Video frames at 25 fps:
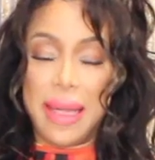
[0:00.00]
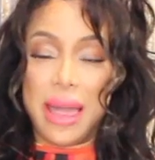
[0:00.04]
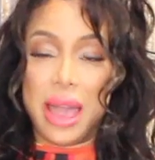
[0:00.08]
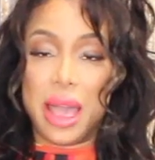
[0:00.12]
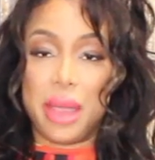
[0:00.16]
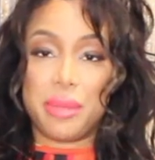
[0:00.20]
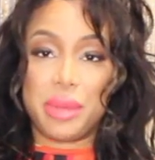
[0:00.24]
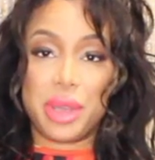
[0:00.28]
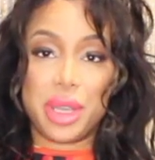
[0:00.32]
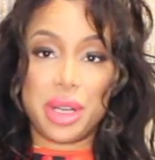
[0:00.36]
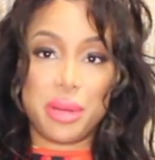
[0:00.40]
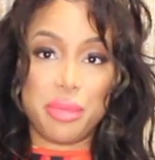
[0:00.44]

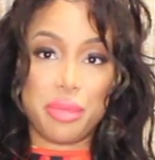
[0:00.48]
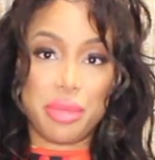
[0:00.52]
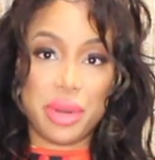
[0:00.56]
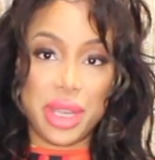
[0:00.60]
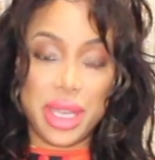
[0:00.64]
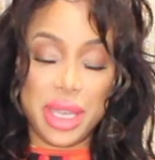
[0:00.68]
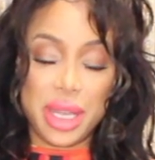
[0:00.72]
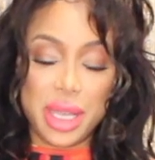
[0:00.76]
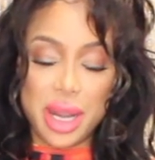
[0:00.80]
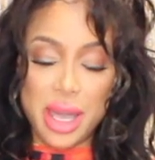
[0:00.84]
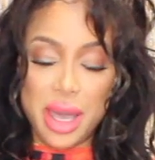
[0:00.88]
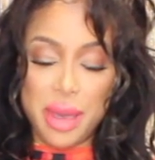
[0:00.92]
I'm going to
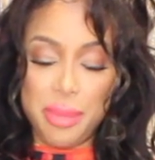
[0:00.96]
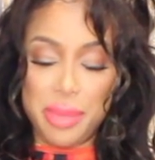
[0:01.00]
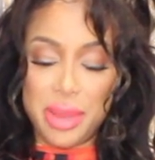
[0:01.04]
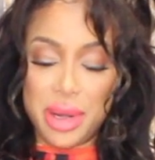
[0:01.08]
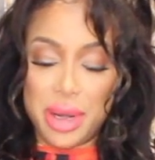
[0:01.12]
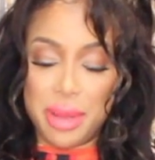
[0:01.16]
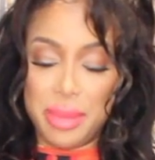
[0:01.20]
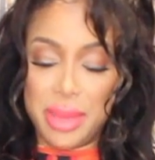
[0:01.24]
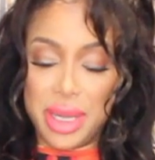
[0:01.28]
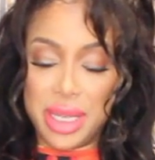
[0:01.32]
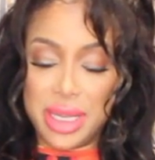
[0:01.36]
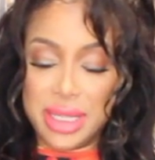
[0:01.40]
bring it up and
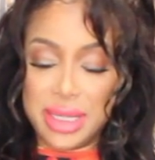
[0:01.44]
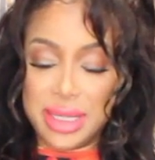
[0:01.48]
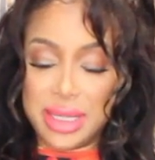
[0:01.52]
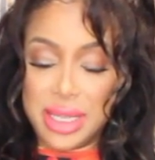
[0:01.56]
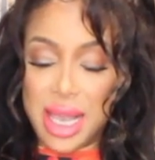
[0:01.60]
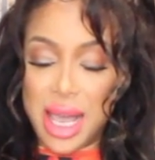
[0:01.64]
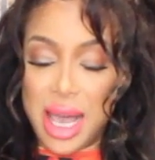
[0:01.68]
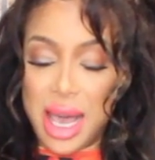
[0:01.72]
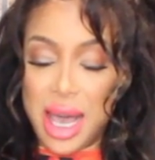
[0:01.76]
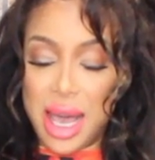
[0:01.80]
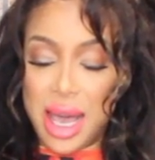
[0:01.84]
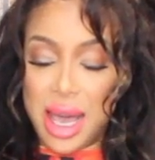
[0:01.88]
I'm going to
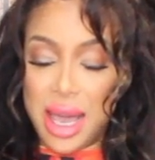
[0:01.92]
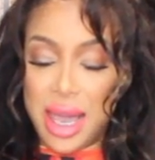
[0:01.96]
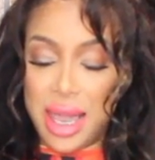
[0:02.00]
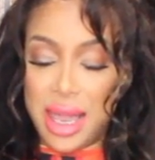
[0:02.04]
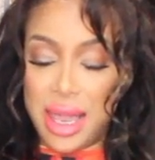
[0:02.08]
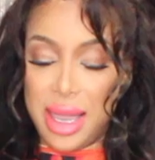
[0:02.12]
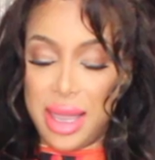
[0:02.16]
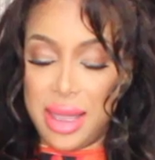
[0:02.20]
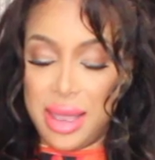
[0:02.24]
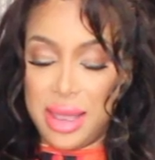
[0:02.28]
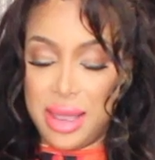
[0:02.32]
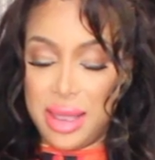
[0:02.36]

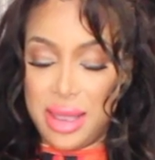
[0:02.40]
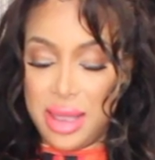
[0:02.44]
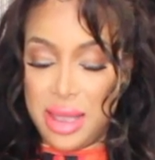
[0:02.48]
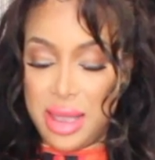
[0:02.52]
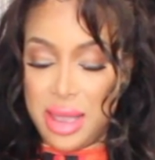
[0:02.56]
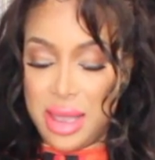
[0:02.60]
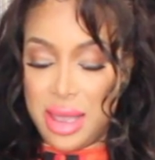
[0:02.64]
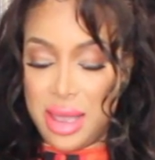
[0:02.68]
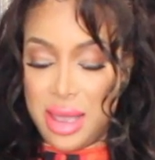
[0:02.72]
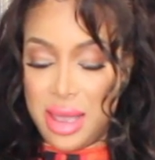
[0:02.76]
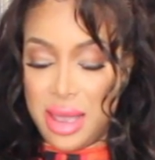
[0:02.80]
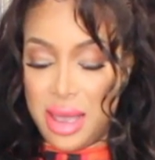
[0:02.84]
tie
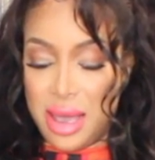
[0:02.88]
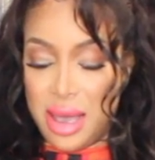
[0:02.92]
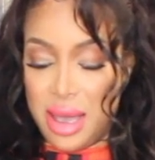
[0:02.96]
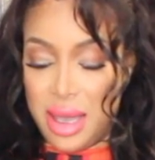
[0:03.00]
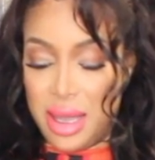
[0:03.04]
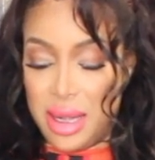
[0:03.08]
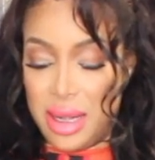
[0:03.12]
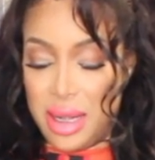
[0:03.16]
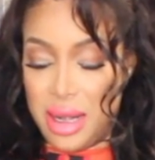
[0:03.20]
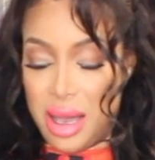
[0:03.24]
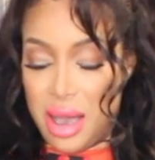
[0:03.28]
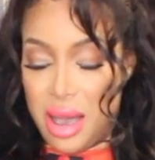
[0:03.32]

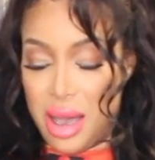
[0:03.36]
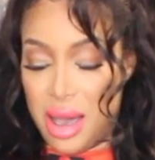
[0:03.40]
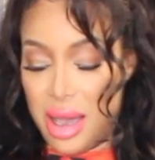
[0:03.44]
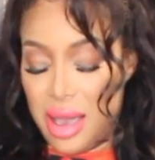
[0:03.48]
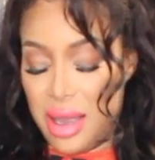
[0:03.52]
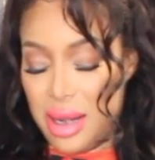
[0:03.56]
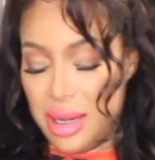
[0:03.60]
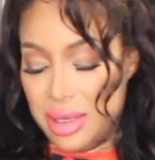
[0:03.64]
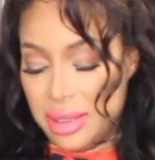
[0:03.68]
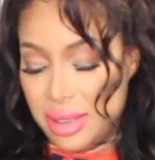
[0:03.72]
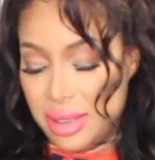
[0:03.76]
a knot.